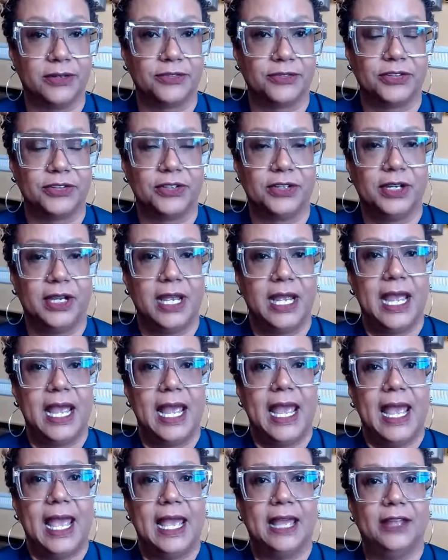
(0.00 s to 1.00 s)
And she
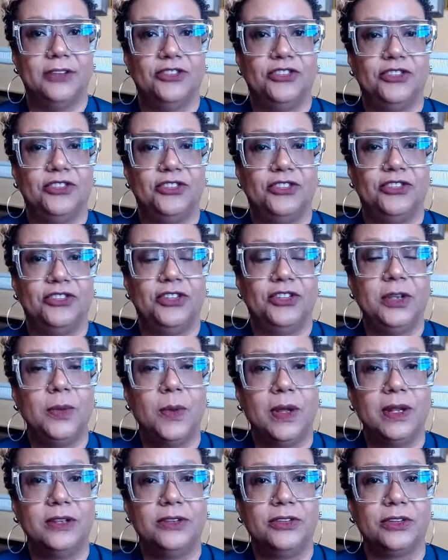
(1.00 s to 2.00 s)
wanted to create an
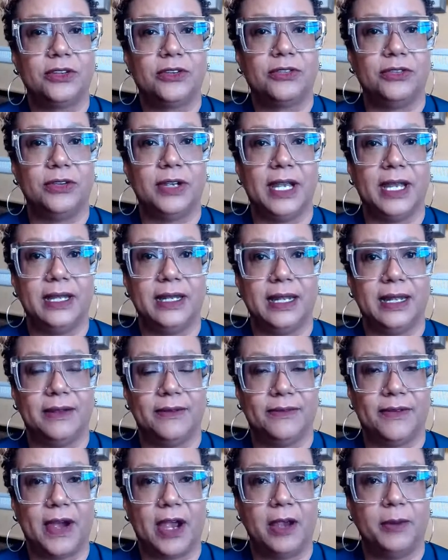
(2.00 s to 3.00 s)
environment where every
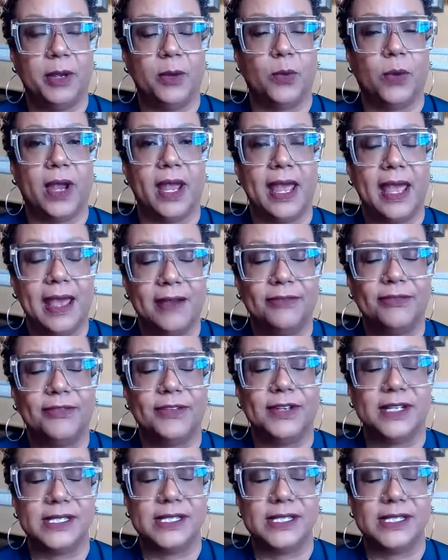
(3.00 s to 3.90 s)
single person